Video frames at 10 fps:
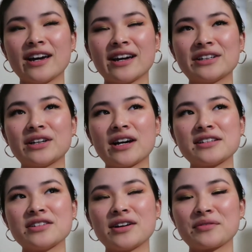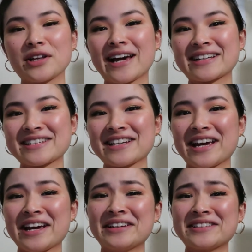And I did not relax
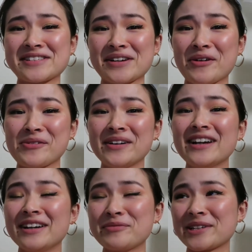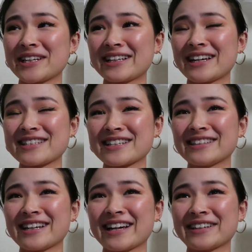today, so pretty
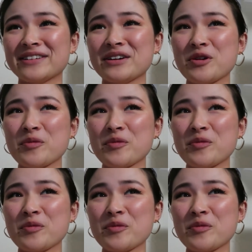classic Liana,